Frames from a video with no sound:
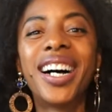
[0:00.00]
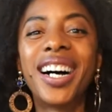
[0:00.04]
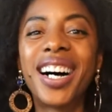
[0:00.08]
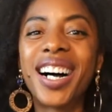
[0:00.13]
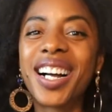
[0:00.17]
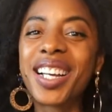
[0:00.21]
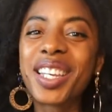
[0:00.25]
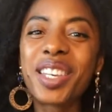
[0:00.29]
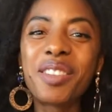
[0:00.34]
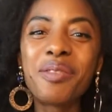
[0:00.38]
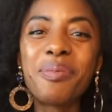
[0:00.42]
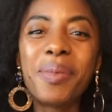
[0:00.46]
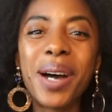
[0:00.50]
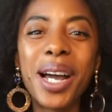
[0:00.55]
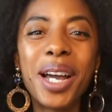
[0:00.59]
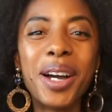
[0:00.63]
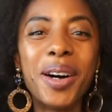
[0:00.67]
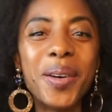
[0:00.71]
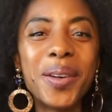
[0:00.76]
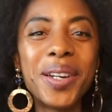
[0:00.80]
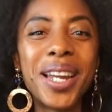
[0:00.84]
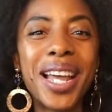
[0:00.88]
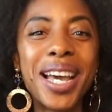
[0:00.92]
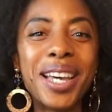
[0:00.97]
I'll give my
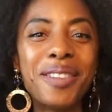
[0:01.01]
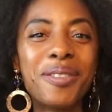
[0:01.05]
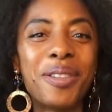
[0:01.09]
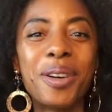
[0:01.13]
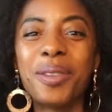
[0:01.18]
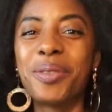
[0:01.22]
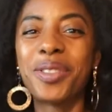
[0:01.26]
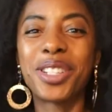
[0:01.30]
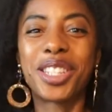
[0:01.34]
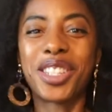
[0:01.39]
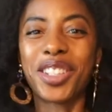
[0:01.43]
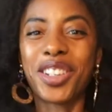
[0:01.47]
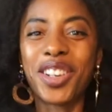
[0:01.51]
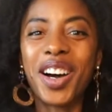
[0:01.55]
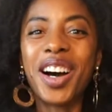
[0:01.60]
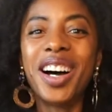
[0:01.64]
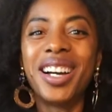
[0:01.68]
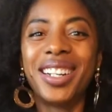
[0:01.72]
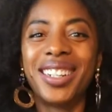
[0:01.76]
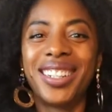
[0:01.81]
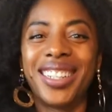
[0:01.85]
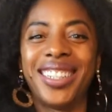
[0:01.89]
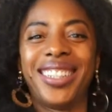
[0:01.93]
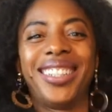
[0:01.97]
whole life over to
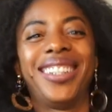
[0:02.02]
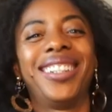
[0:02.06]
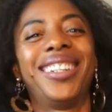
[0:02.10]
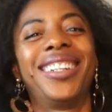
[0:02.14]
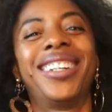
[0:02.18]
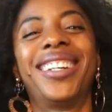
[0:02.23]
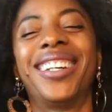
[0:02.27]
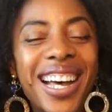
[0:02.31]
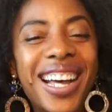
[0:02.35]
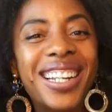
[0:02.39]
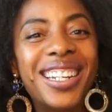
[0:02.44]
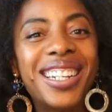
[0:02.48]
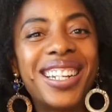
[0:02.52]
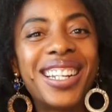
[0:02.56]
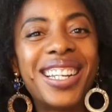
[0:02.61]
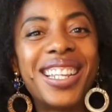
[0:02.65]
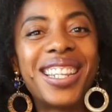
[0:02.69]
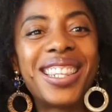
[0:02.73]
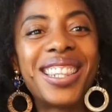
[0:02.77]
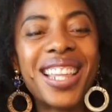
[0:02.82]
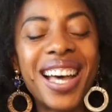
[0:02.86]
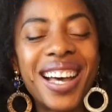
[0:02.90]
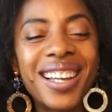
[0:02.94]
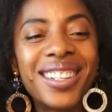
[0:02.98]
God. And
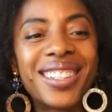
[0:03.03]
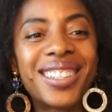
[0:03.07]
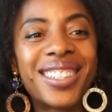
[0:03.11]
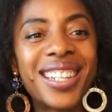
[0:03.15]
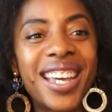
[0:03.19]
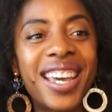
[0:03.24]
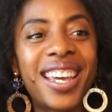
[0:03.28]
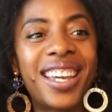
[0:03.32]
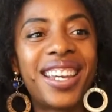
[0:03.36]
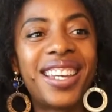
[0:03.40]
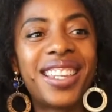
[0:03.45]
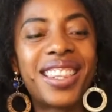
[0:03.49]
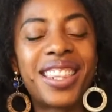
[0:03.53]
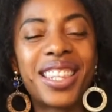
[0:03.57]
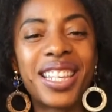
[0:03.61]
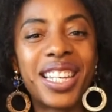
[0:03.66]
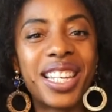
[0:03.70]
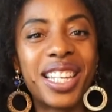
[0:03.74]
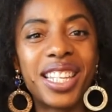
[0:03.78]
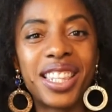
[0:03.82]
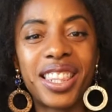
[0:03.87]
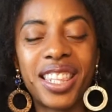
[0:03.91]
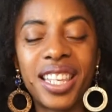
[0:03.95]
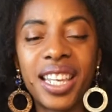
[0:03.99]
that day,
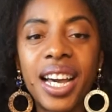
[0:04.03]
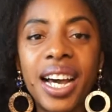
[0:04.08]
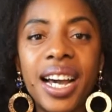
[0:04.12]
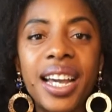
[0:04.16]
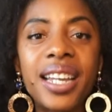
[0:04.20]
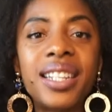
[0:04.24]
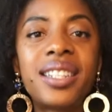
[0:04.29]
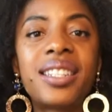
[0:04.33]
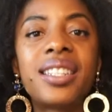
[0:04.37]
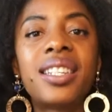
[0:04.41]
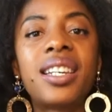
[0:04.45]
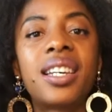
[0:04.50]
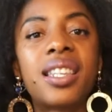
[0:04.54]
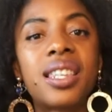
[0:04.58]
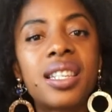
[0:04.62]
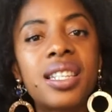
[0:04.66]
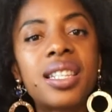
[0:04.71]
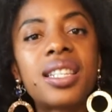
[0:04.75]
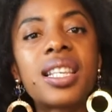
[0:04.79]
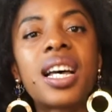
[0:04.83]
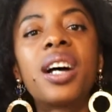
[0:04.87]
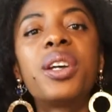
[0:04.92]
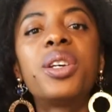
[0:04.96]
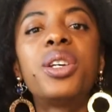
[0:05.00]
the idea, this
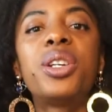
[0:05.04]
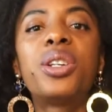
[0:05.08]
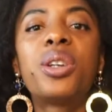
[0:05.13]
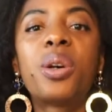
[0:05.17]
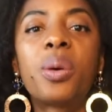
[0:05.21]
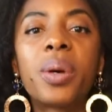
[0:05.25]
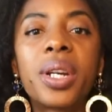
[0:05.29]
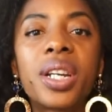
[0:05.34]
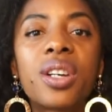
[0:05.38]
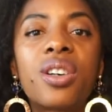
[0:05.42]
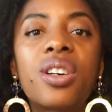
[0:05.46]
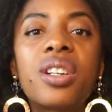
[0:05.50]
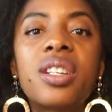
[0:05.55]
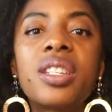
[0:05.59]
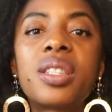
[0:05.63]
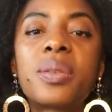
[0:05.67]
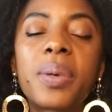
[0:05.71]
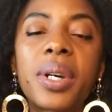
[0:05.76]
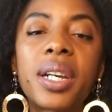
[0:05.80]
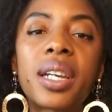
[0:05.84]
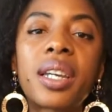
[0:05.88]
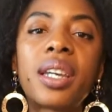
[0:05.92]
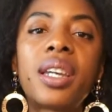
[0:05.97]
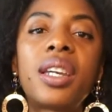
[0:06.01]
is how you know when God is
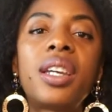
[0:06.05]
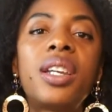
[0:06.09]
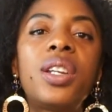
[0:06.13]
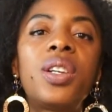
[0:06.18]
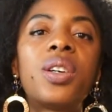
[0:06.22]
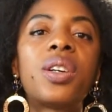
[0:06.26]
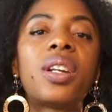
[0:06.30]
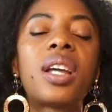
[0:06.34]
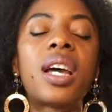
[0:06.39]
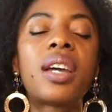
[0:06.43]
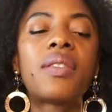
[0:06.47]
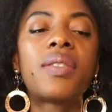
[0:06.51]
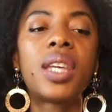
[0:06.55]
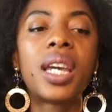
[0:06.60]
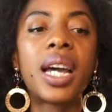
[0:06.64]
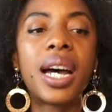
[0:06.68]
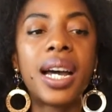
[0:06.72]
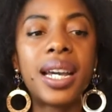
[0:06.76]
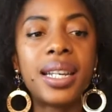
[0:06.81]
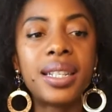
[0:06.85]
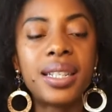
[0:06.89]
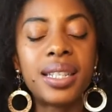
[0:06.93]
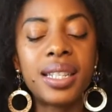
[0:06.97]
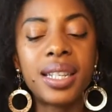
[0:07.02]
working in your life. The
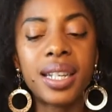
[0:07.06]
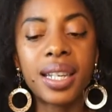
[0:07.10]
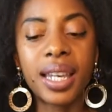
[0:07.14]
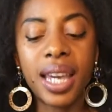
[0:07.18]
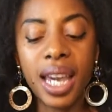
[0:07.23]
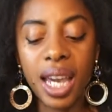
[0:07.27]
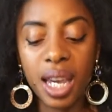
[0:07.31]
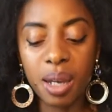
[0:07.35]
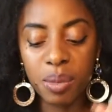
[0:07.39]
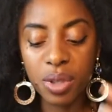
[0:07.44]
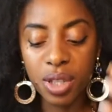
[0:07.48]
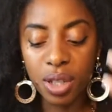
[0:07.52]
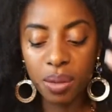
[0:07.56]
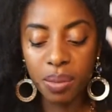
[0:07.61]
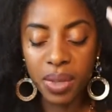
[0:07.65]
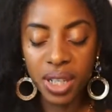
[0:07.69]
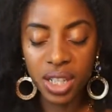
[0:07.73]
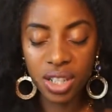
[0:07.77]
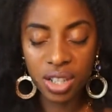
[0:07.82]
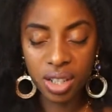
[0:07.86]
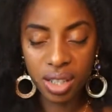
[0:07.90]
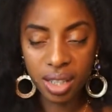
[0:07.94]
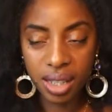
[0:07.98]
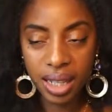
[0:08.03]
idea came to me
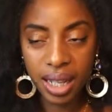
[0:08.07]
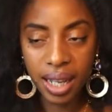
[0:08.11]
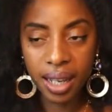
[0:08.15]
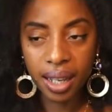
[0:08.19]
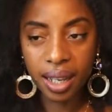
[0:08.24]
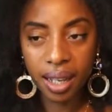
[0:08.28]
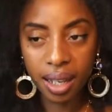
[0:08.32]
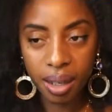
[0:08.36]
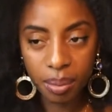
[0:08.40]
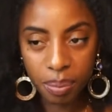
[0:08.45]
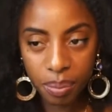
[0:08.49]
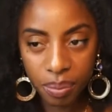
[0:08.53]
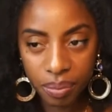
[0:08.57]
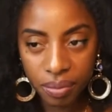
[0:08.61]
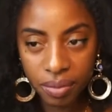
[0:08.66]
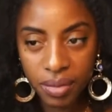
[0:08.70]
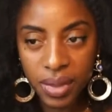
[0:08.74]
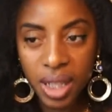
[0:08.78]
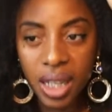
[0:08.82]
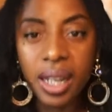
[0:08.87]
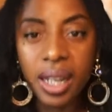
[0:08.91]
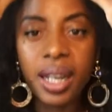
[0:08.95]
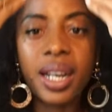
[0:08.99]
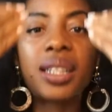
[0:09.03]
just like a
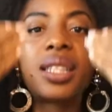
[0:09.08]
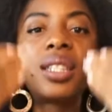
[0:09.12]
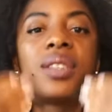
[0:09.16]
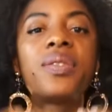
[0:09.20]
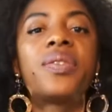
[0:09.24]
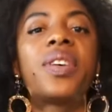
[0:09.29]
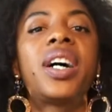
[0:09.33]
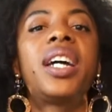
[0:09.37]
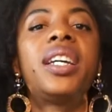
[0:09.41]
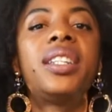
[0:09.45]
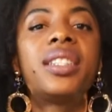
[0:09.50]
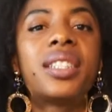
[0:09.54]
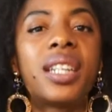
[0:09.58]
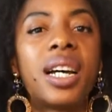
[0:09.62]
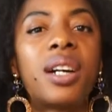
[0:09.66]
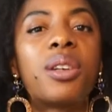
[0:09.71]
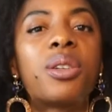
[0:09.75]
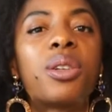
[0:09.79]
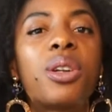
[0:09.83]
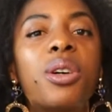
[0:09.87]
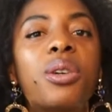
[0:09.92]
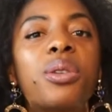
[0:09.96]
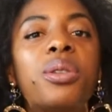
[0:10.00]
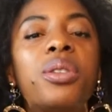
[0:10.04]
divine
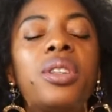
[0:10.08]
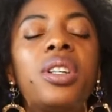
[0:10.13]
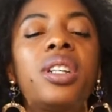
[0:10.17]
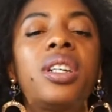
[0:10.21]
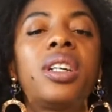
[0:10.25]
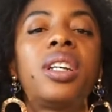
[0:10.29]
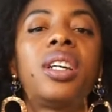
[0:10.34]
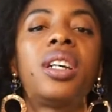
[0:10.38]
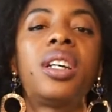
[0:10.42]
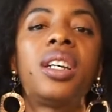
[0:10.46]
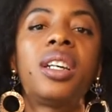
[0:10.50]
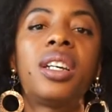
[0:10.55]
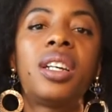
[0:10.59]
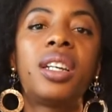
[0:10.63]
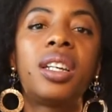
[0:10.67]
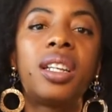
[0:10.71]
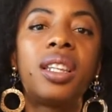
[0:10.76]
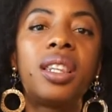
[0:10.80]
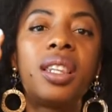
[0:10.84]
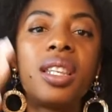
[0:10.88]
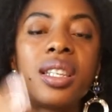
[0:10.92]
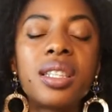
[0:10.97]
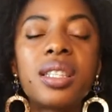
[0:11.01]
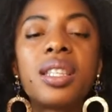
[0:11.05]
download.
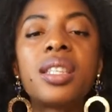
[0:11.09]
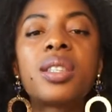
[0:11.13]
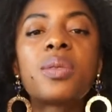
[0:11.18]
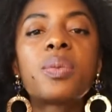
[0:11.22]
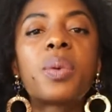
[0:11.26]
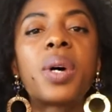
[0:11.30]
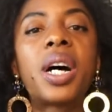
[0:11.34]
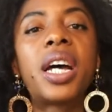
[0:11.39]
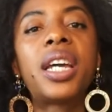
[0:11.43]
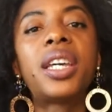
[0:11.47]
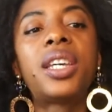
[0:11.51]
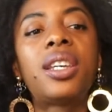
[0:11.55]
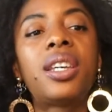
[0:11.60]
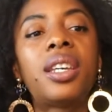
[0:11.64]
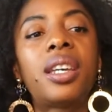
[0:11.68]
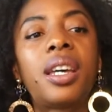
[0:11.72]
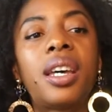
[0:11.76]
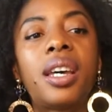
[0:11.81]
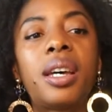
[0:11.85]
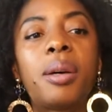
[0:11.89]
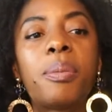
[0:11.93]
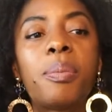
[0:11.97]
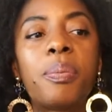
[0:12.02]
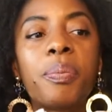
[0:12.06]
This is why
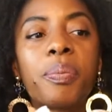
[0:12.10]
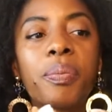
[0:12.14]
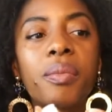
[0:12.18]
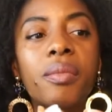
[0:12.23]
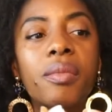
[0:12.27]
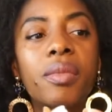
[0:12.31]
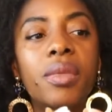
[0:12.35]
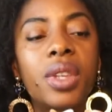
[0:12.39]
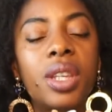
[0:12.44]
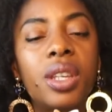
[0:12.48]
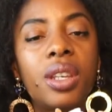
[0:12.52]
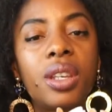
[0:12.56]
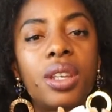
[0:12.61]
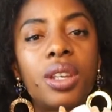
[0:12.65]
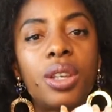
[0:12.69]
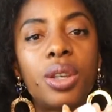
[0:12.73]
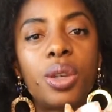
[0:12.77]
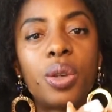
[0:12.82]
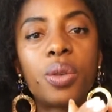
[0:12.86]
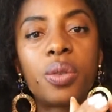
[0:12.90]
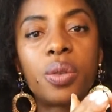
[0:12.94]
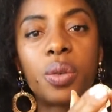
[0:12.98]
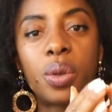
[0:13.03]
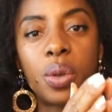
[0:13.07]

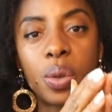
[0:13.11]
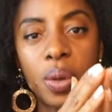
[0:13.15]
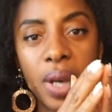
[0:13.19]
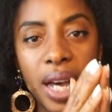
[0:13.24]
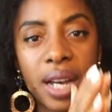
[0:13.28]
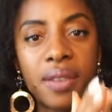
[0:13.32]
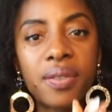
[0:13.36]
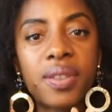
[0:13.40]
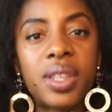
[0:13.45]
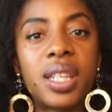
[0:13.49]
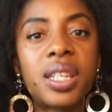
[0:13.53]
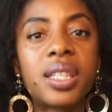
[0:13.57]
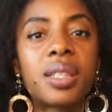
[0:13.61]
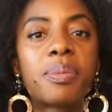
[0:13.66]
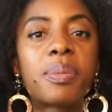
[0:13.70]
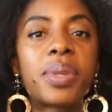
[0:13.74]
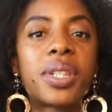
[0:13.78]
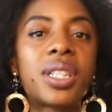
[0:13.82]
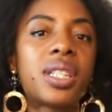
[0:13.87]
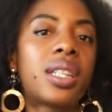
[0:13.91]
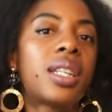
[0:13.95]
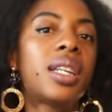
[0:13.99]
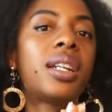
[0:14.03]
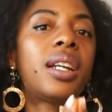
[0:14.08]
you have this
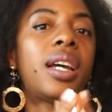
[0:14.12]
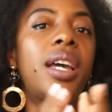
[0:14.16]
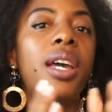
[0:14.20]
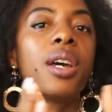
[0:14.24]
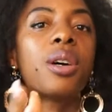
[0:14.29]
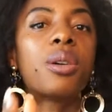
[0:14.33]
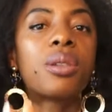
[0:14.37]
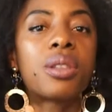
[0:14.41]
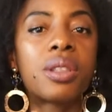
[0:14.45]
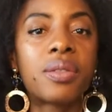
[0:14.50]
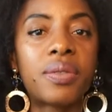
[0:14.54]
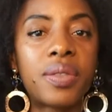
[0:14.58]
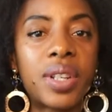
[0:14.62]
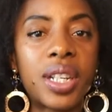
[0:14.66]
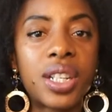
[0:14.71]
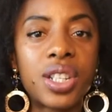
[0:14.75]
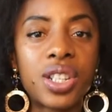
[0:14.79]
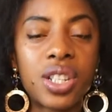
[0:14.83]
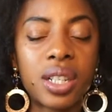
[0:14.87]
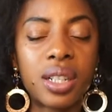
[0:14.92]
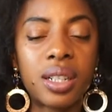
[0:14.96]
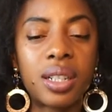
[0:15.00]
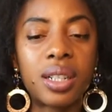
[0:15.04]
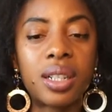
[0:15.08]
particular health
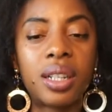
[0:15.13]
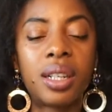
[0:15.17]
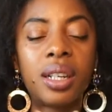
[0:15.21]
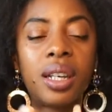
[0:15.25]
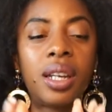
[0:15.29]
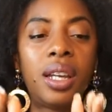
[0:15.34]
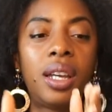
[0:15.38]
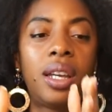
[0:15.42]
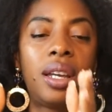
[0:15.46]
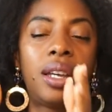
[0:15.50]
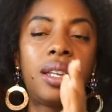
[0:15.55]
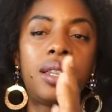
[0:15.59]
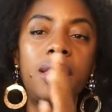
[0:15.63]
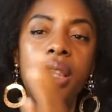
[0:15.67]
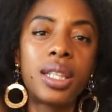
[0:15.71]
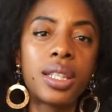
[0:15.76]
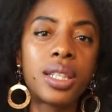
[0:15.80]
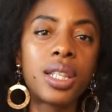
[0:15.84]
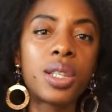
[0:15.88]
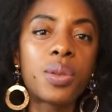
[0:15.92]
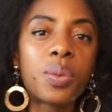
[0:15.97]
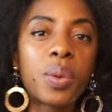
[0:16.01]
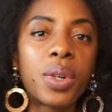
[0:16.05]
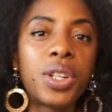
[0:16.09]
affliction. This
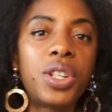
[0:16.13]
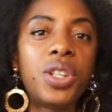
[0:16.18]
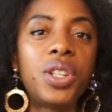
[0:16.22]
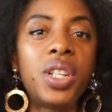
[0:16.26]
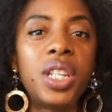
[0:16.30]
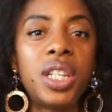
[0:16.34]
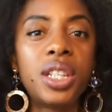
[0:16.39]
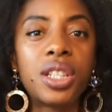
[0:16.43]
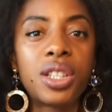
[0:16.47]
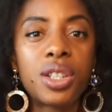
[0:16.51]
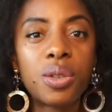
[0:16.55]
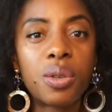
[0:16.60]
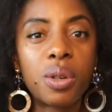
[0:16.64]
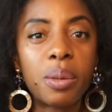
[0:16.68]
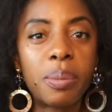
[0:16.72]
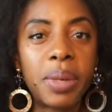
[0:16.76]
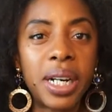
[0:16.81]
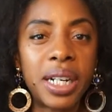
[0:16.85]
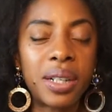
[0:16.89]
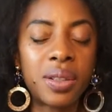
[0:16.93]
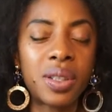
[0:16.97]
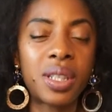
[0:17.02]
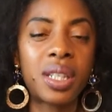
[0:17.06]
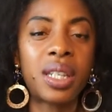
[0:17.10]
is what you need to do
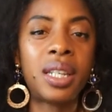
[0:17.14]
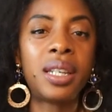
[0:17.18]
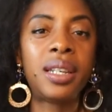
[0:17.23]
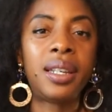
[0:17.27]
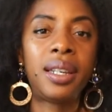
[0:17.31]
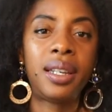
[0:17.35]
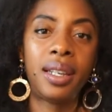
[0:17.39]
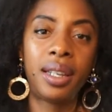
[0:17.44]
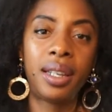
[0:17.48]
about it.